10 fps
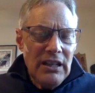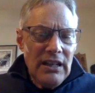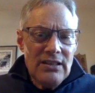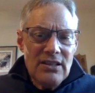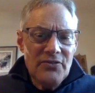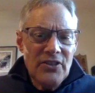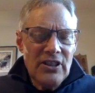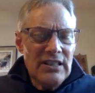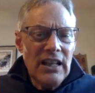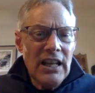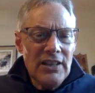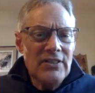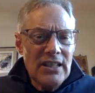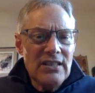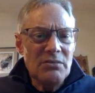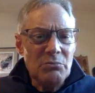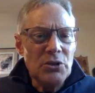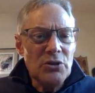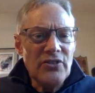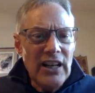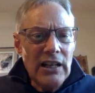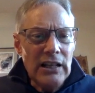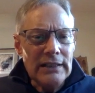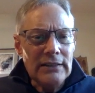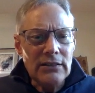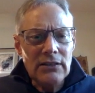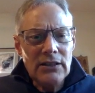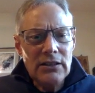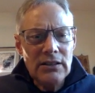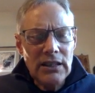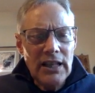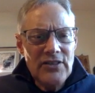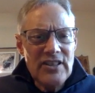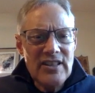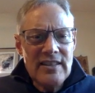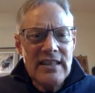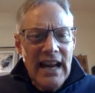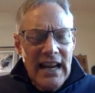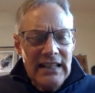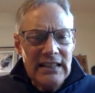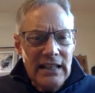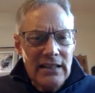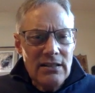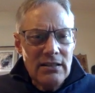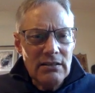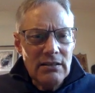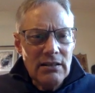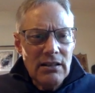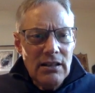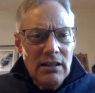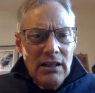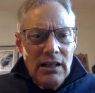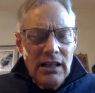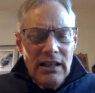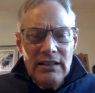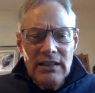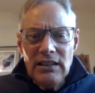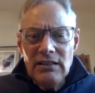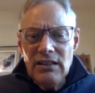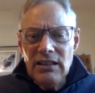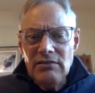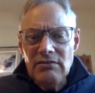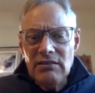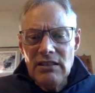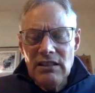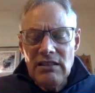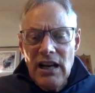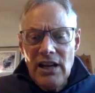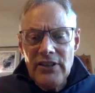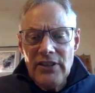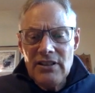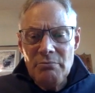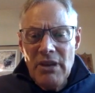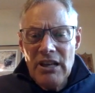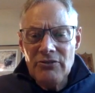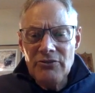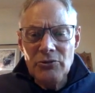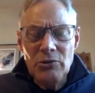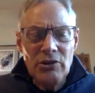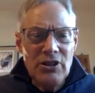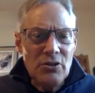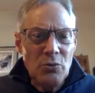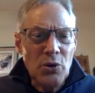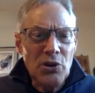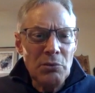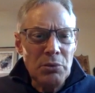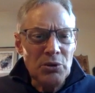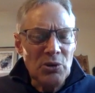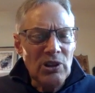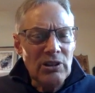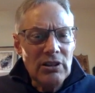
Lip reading: insofar as life doesn't move on. Life just stagnates. And the obvious metaphor is a whirlpool.